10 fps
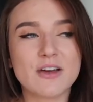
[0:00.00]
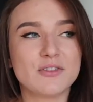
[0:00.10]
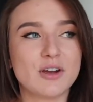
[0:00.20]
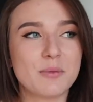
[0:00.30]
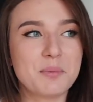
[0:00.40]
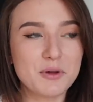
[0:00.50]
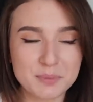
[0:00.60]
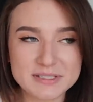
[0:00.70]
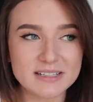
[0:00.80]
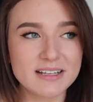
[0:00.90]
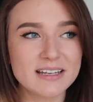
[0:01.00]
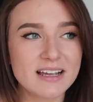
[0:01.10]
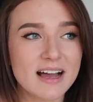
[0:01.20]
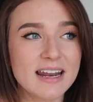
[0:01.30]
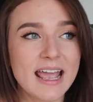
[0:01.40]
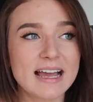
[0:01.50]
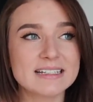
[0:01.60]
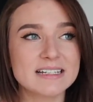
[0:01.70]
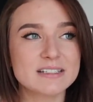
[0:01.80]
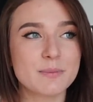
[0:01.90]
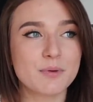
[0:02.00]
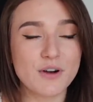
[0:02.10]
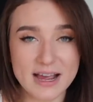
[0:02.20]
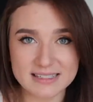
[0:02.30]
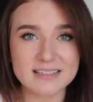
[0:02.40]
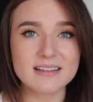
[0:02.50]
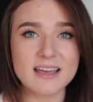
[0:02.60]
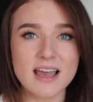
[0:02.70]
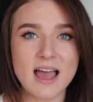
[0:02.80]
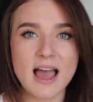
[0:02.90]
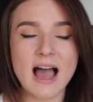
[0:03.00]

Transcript: They're both Brazilian cut, and surprisingly,